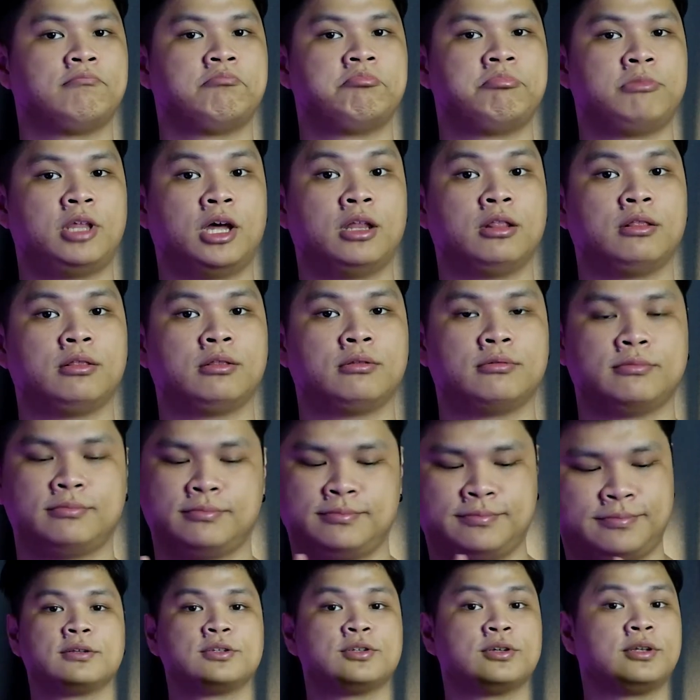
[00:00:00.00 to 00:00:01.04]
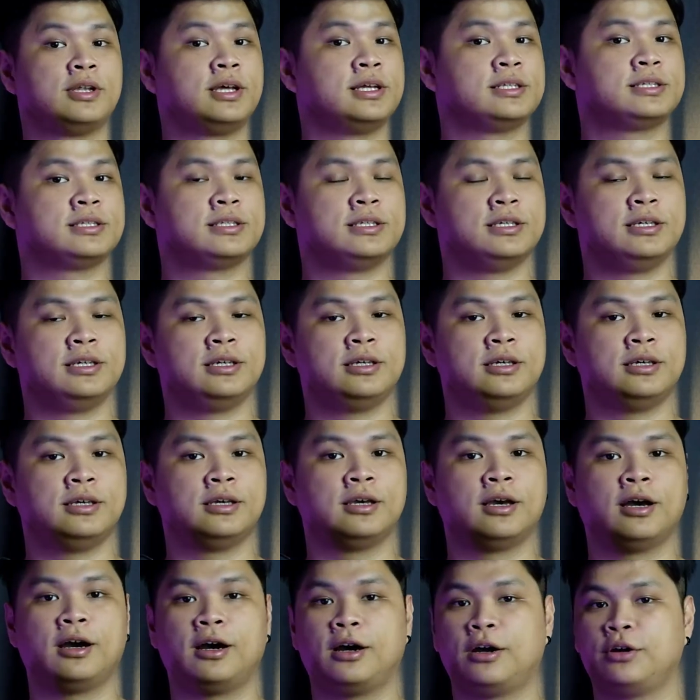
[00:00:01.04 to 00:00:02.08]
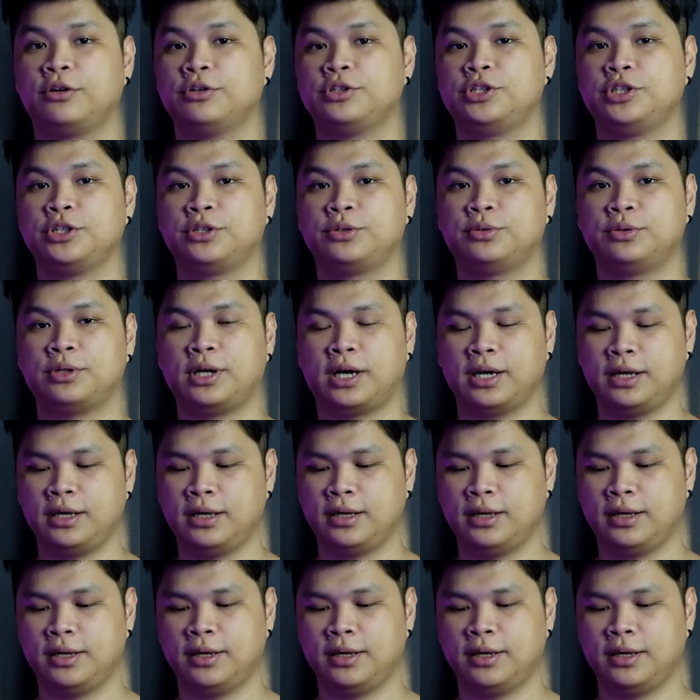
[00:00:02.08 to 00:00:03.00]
Done. So that's the ROG Kunai.